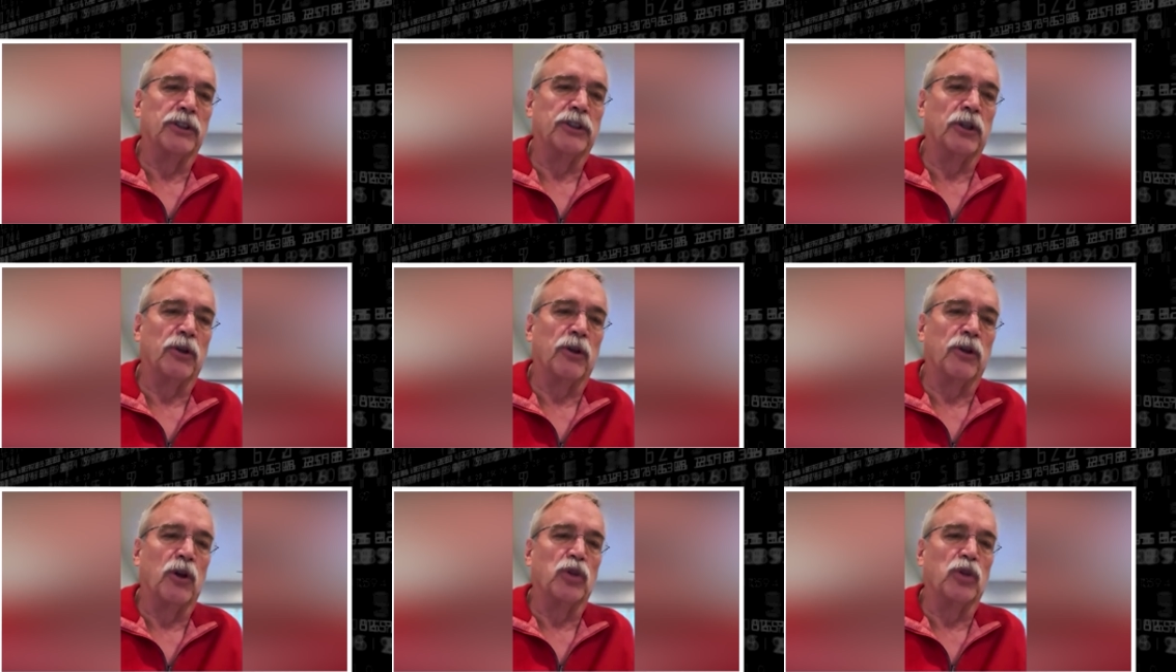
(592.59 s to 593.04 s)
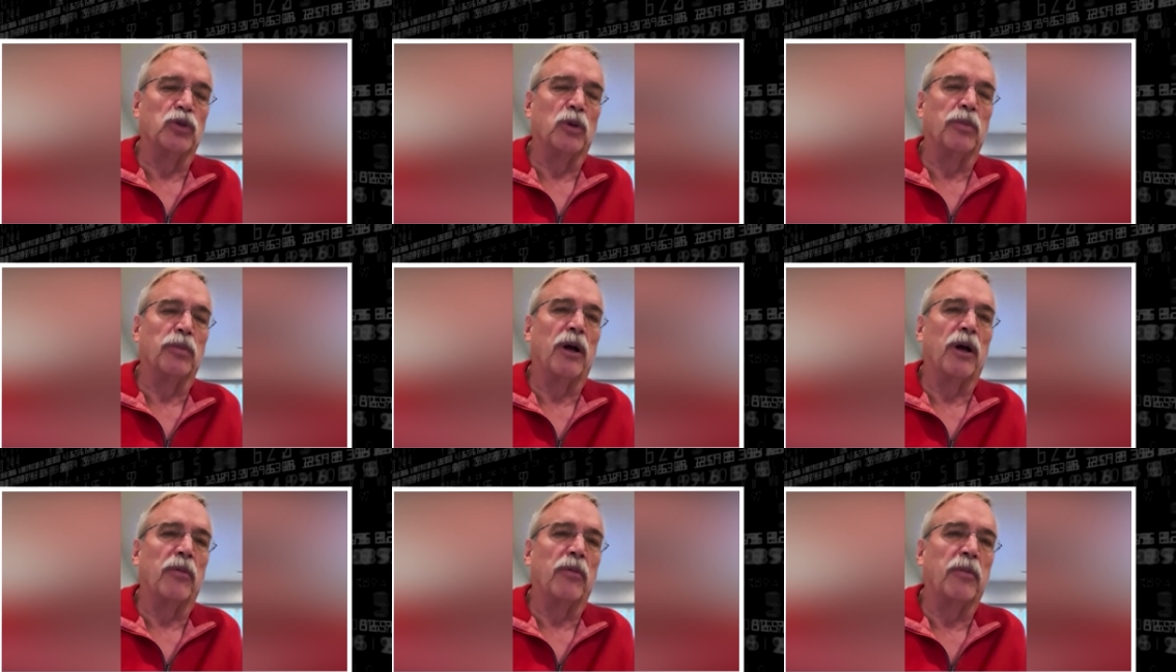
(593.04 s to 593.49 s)
So those will
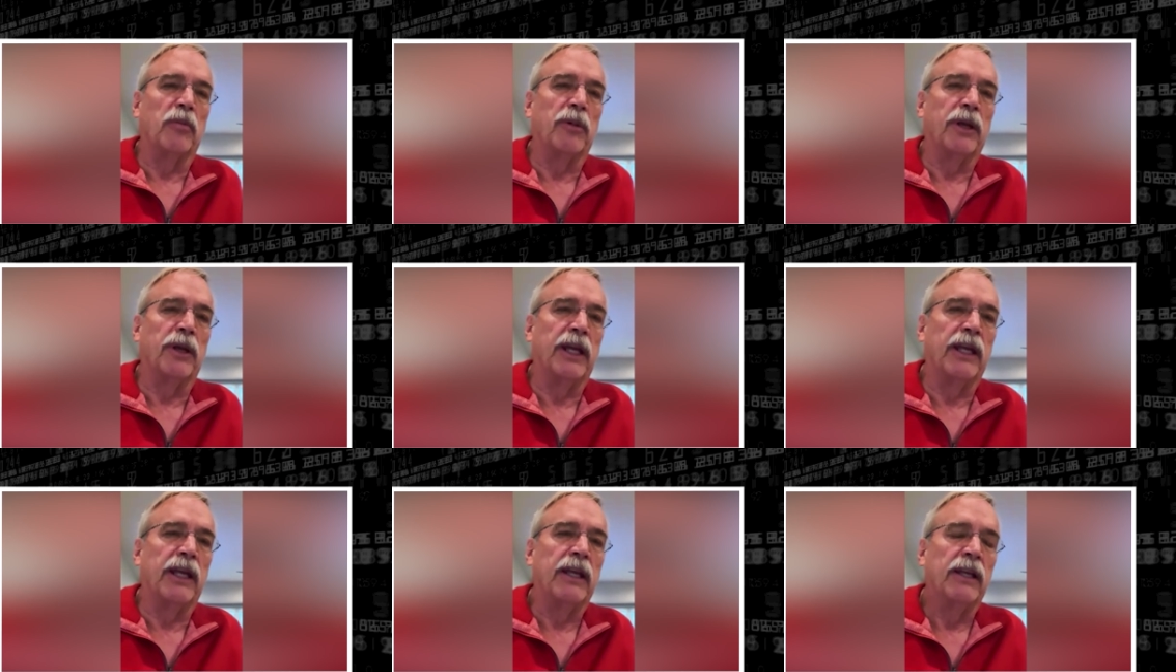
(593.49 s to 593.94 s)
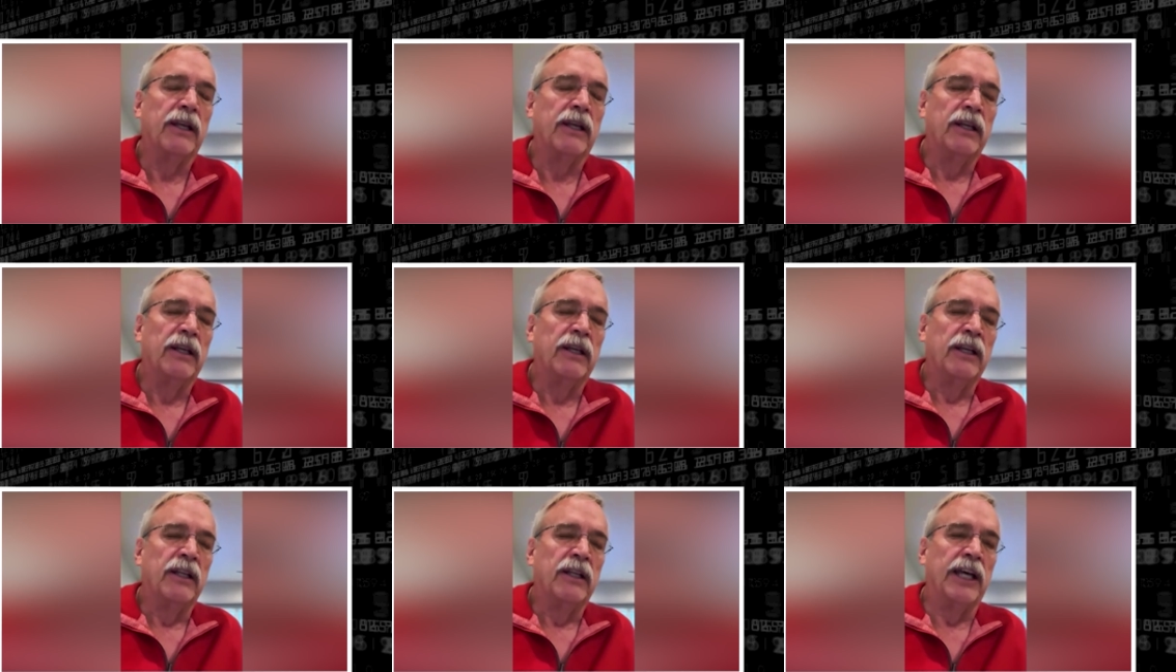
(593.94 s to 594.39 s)
probably be
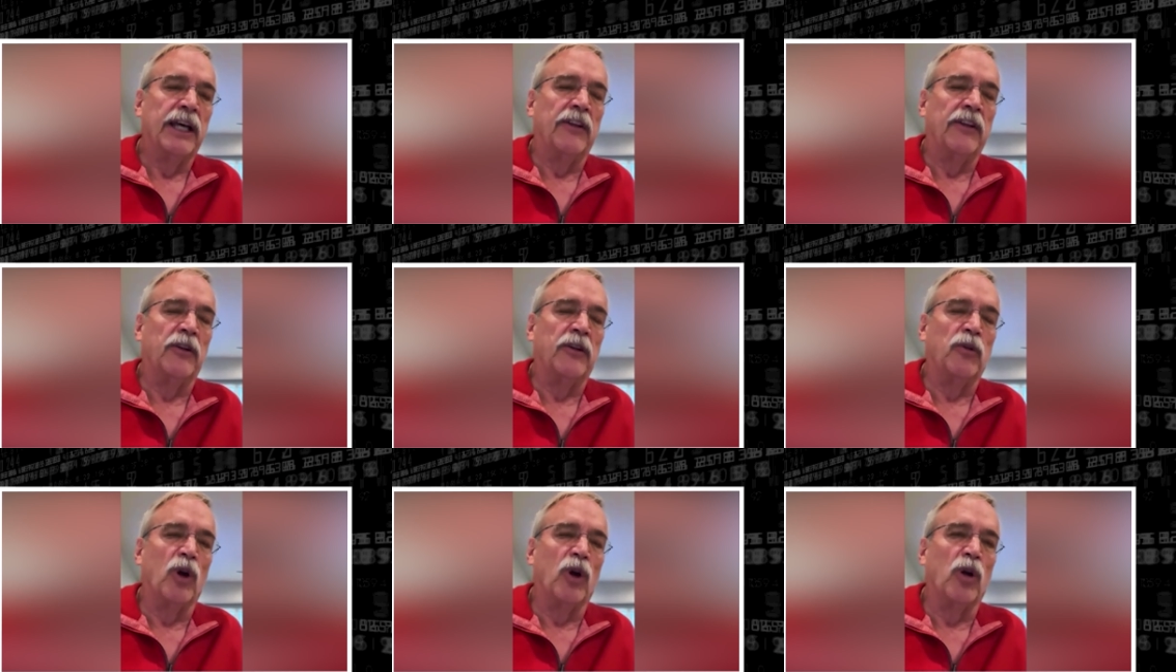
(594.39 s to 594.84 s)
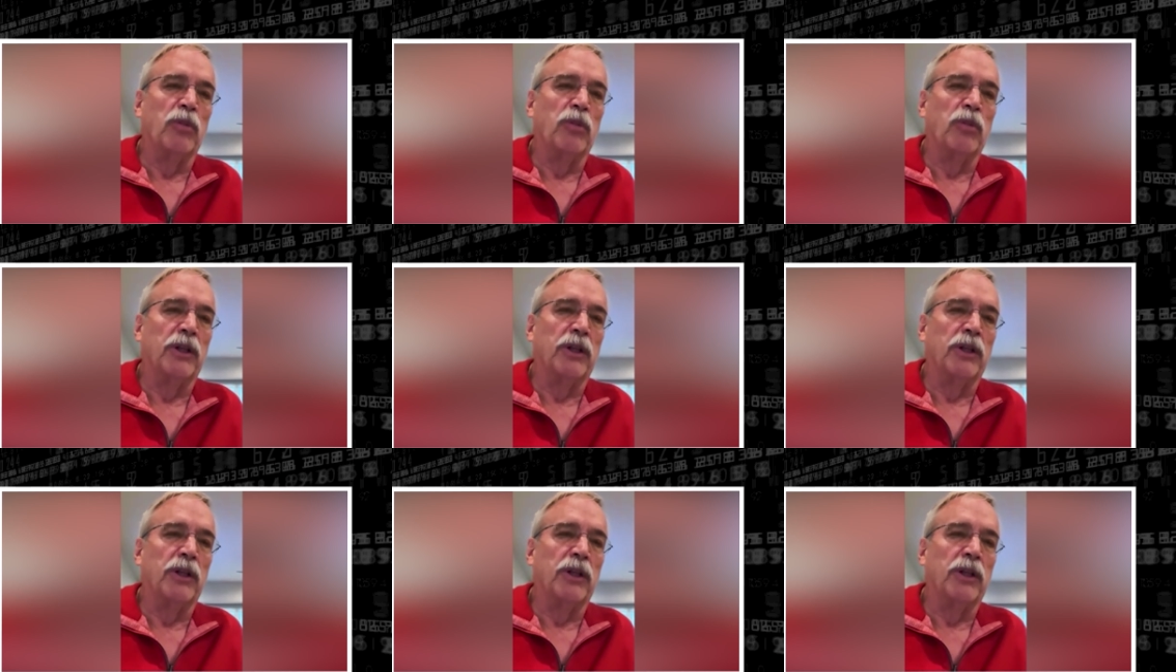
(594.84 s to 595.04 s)
down the road,